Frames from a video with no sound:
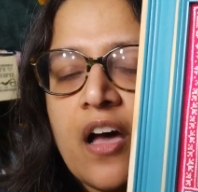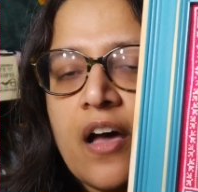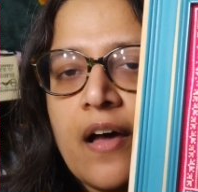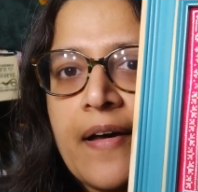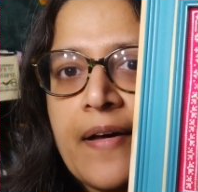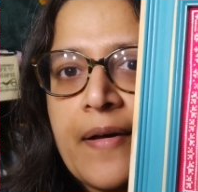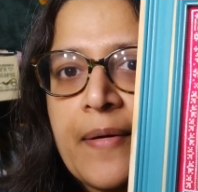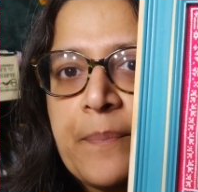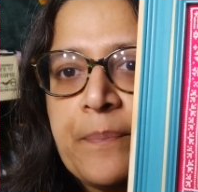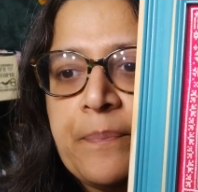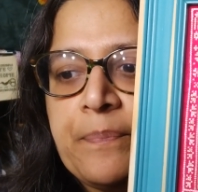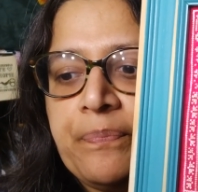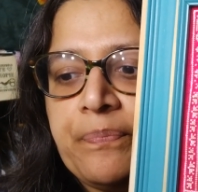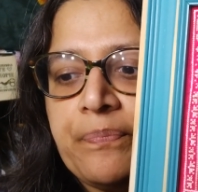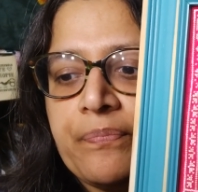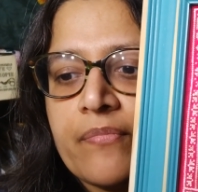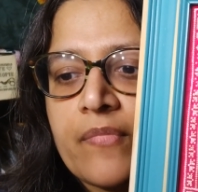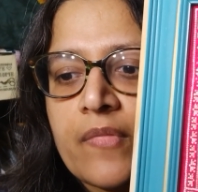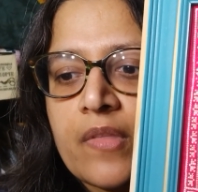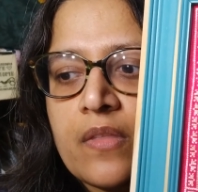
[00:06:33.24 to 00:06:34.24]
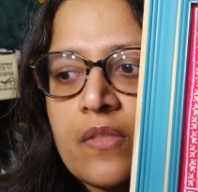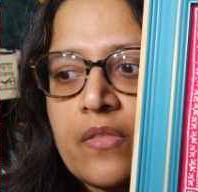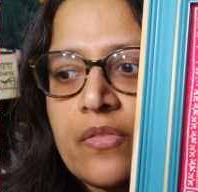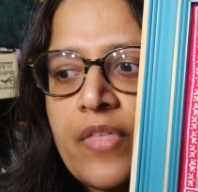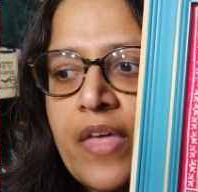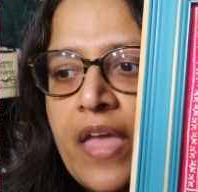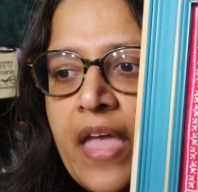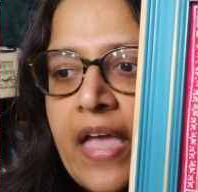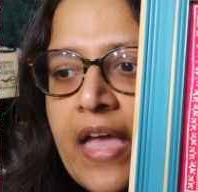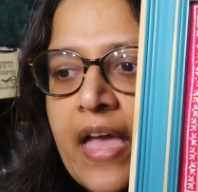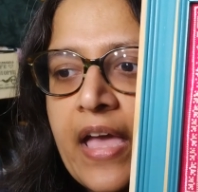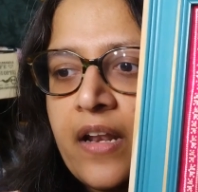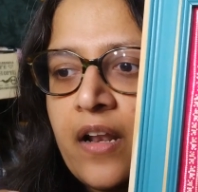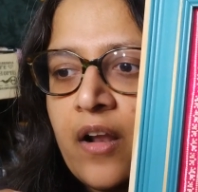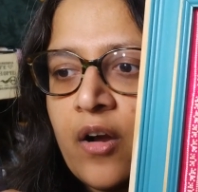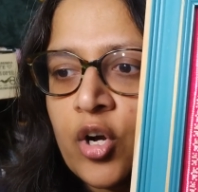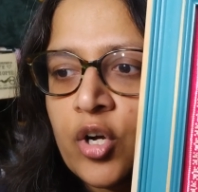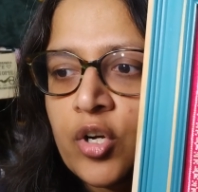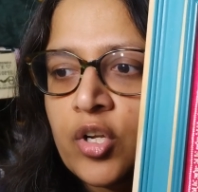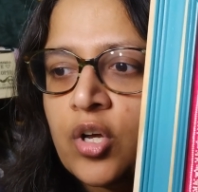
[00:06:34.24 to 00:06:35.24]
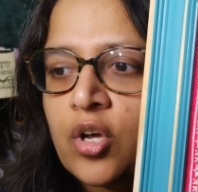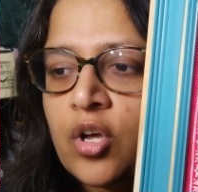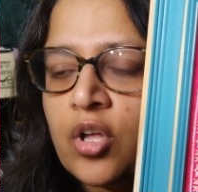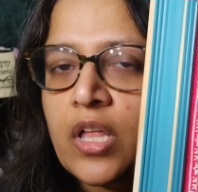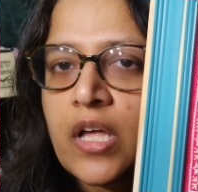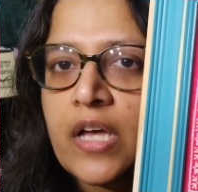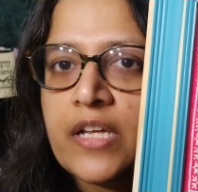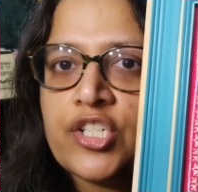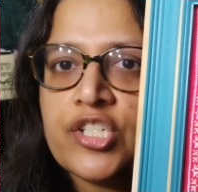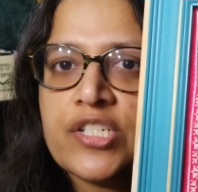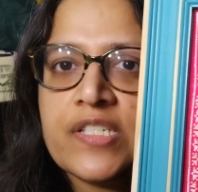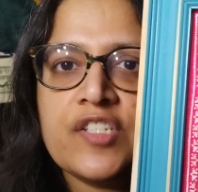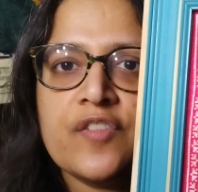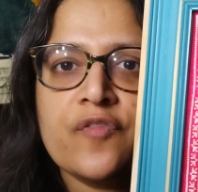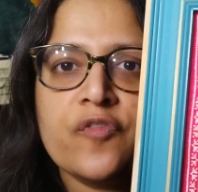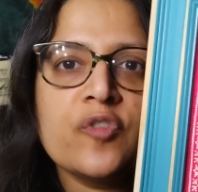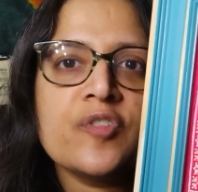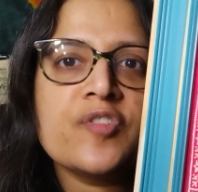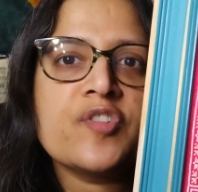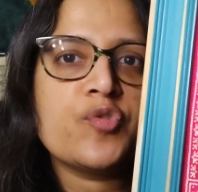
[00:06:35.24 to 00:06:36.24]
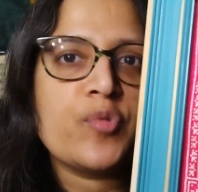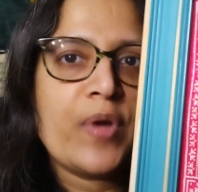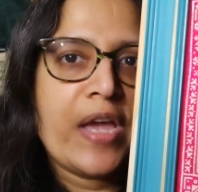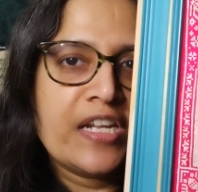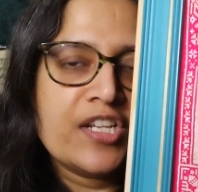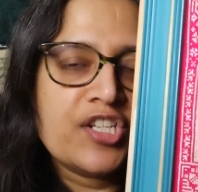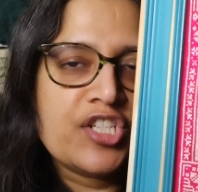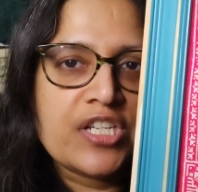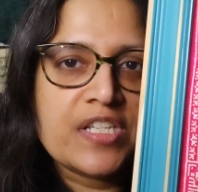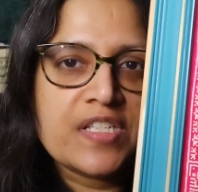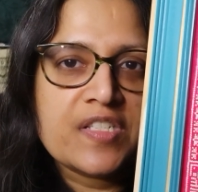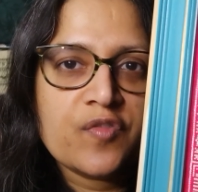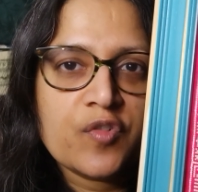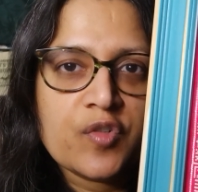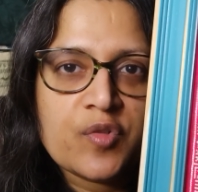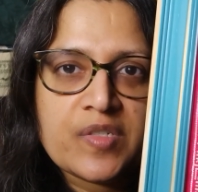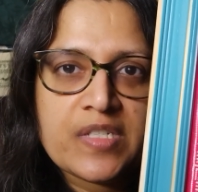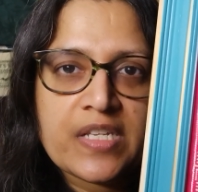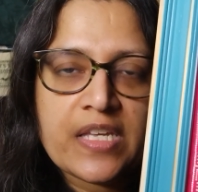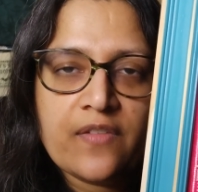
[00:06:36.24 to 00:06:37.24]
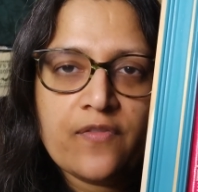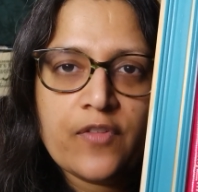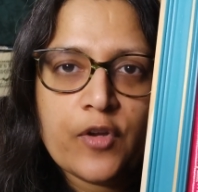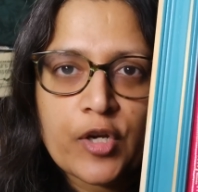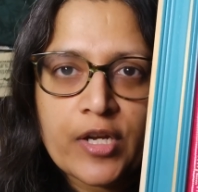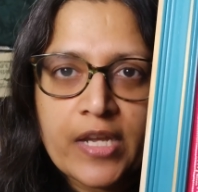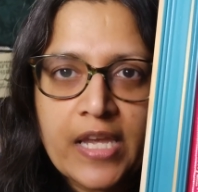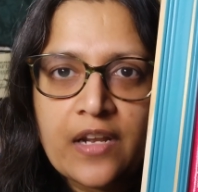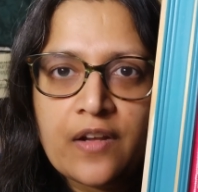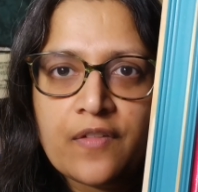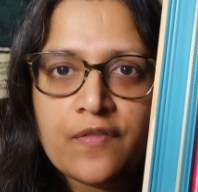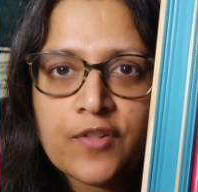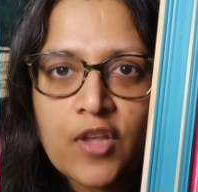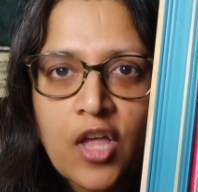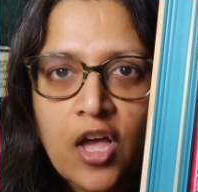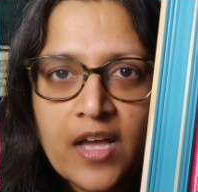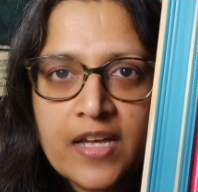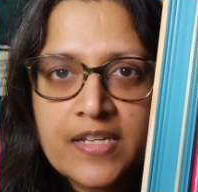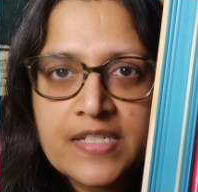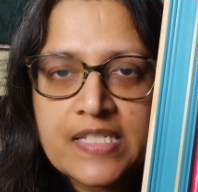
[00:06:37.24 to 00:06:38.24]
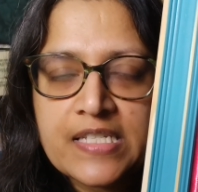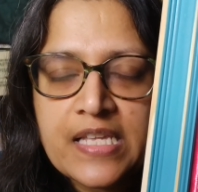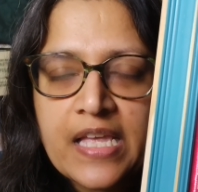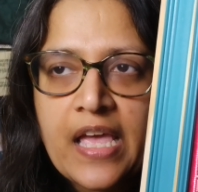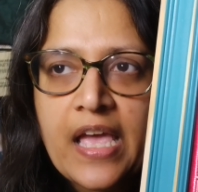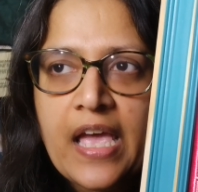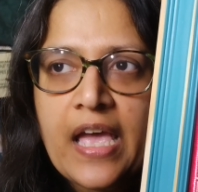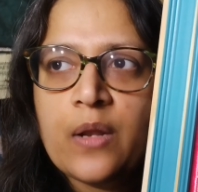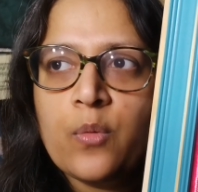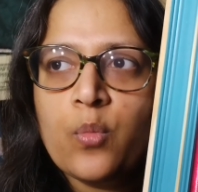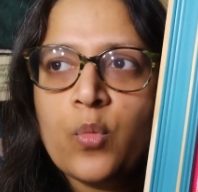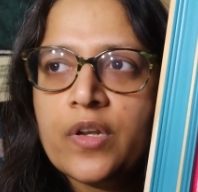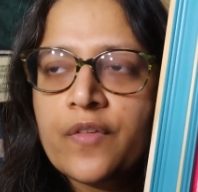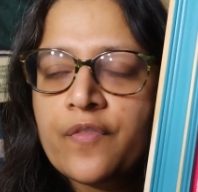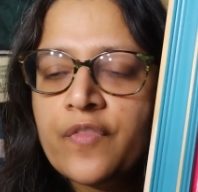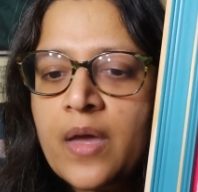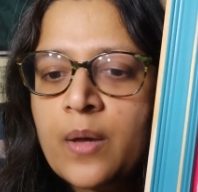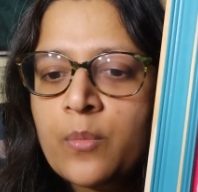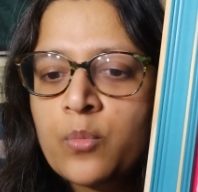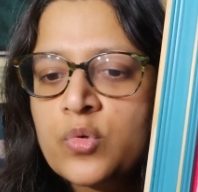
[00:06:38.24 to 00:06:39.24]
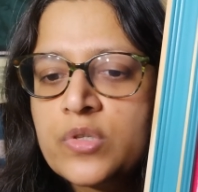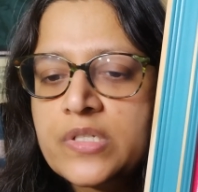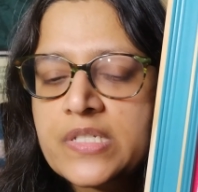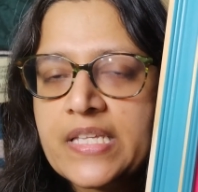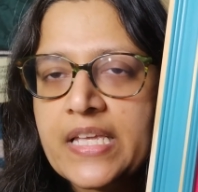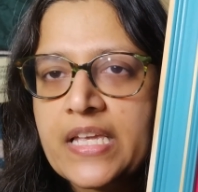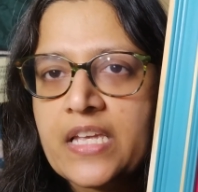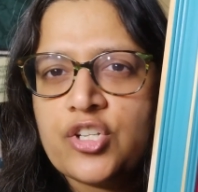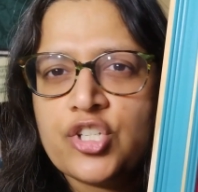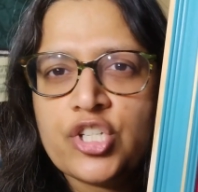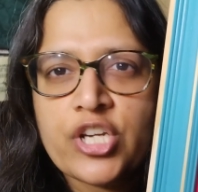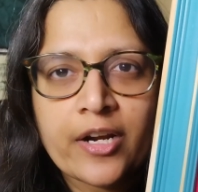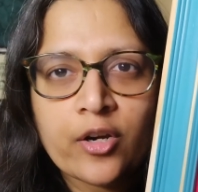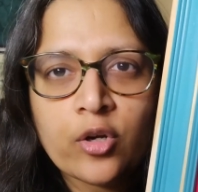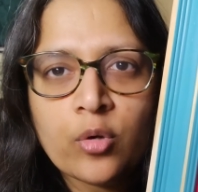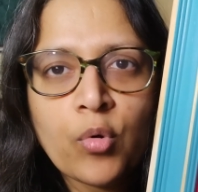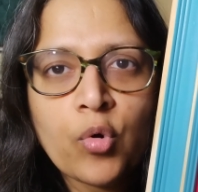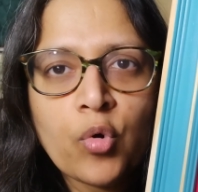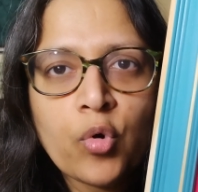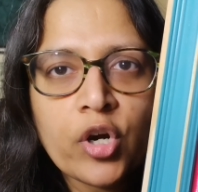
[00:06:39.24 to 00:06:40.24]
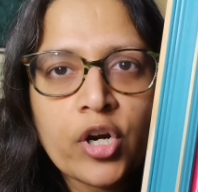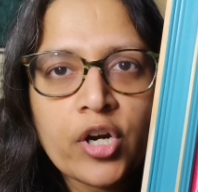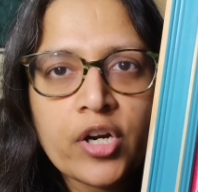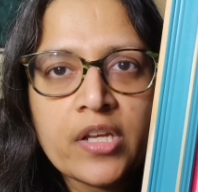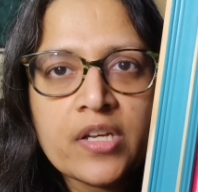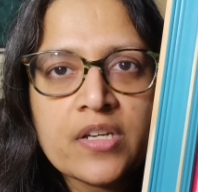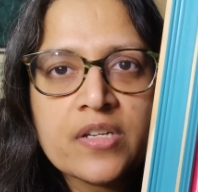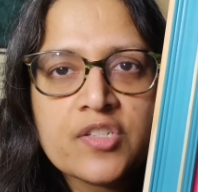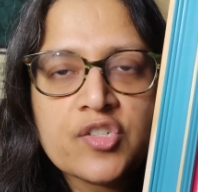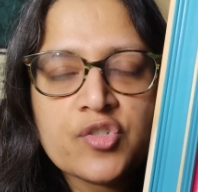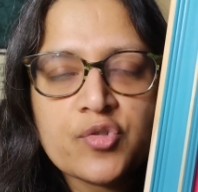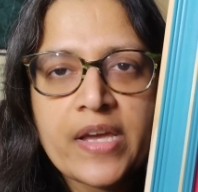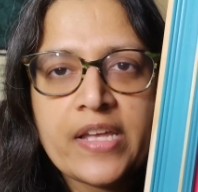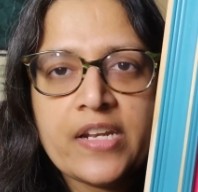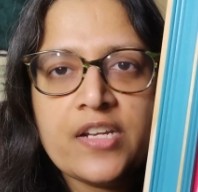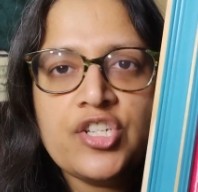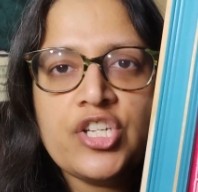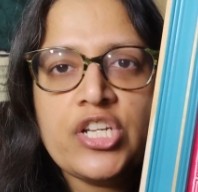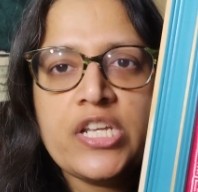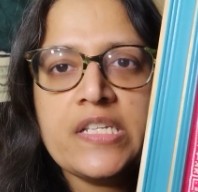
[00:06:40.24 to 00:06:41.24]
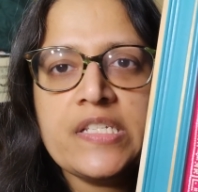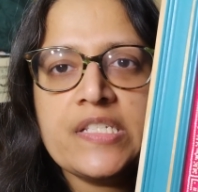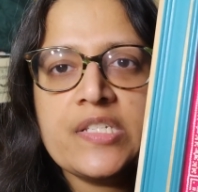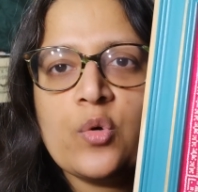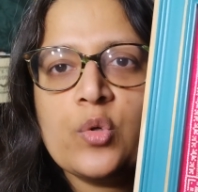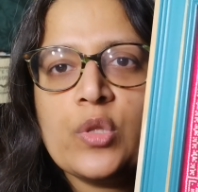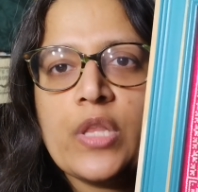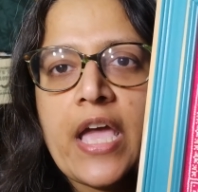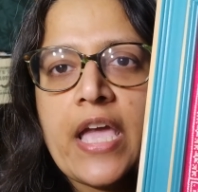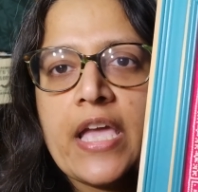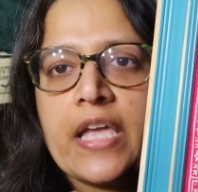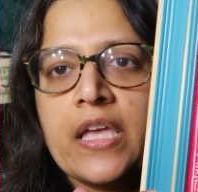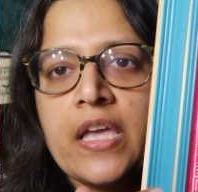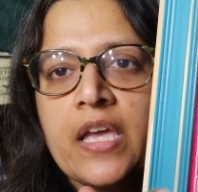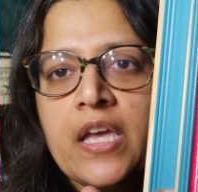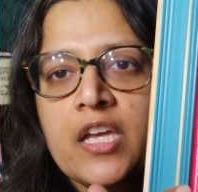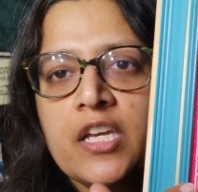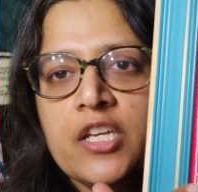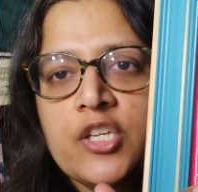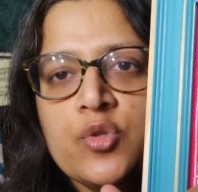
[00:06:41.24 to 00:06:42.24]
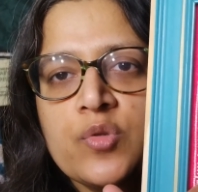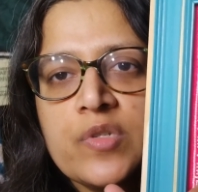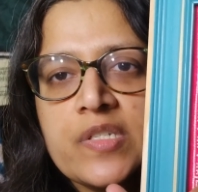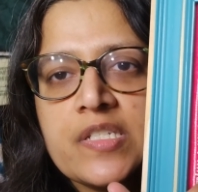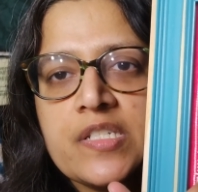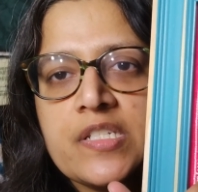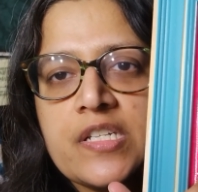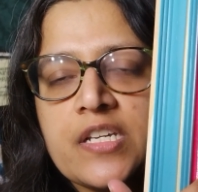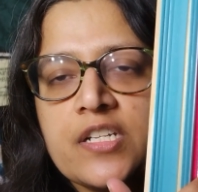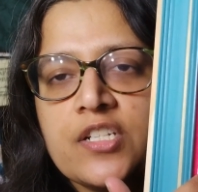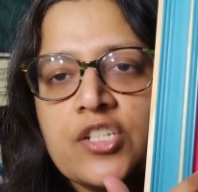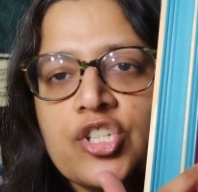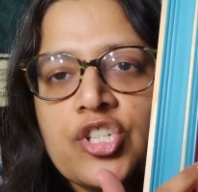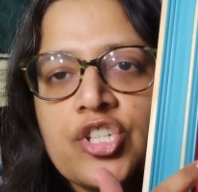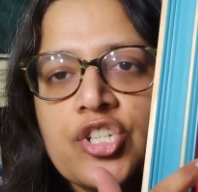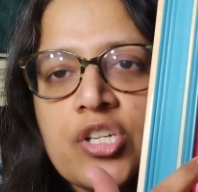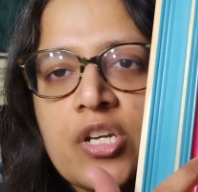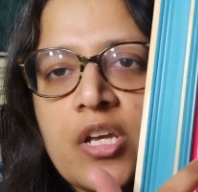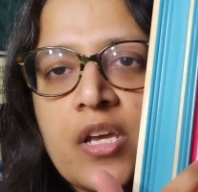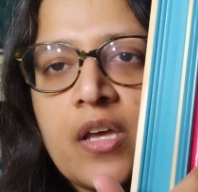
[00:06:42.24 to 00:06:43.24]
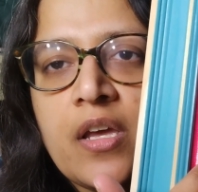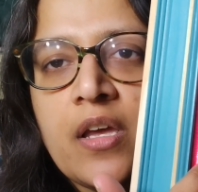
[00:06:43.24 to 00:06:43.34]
They had an article on just different strategies for using variegated floss. And one of them was like a checkerboard strategy. So like you stitch...